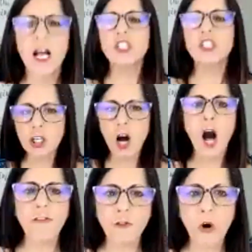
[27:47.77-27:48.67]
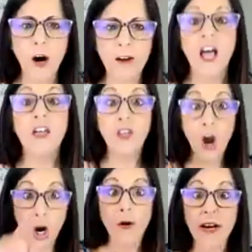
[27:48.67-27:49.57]
to call forth the
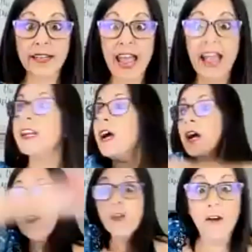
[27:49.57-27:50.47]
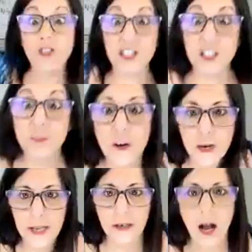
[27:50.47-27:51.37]
hurricane of the
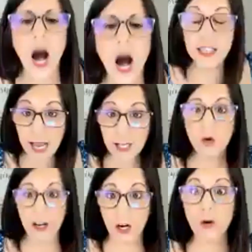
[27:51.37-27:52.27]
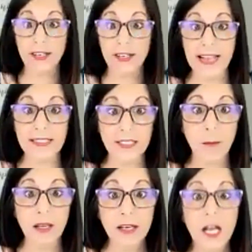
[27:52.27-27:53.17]
Spirit I'll tell you what hurricane's
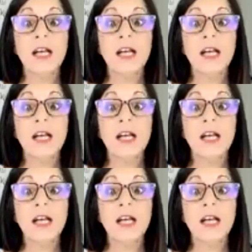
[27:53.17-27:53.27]
coming.